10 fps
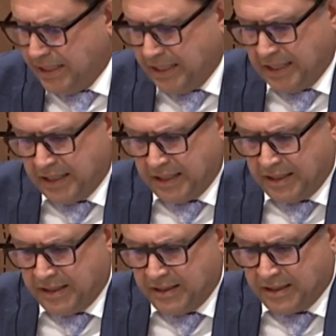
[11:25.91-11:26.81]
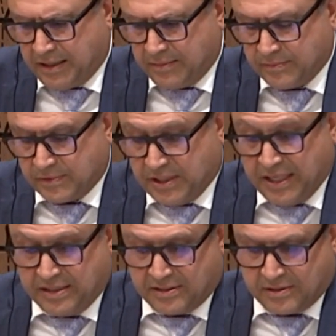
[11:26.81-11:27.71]
a
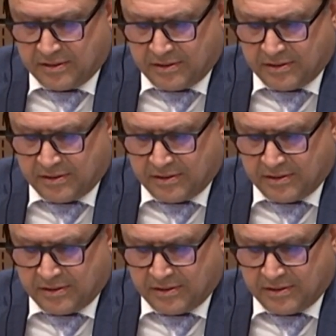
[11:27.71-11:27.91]
case